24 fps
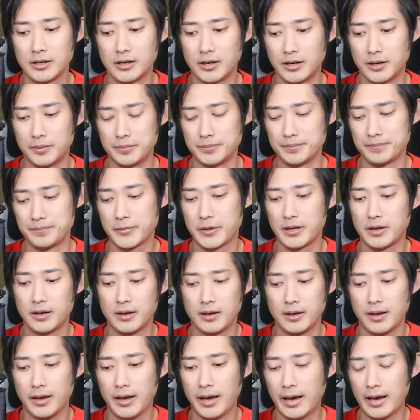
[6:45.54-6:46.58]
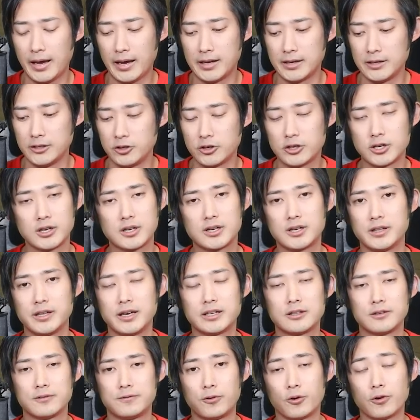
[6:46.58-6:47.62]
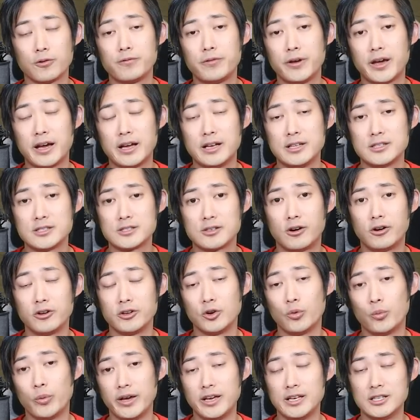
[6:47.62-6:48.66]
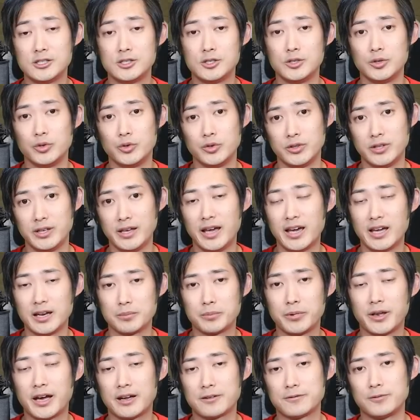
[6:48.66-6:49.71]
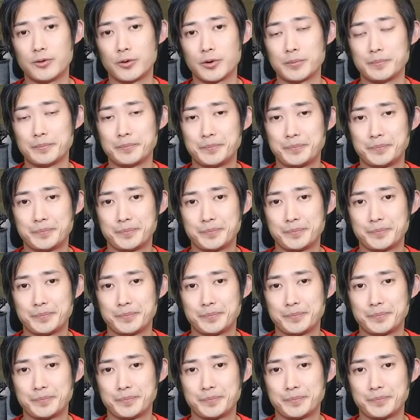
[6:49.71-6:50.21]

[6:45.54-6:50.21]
And you're going to collect the 4 fans on your way to the end platform.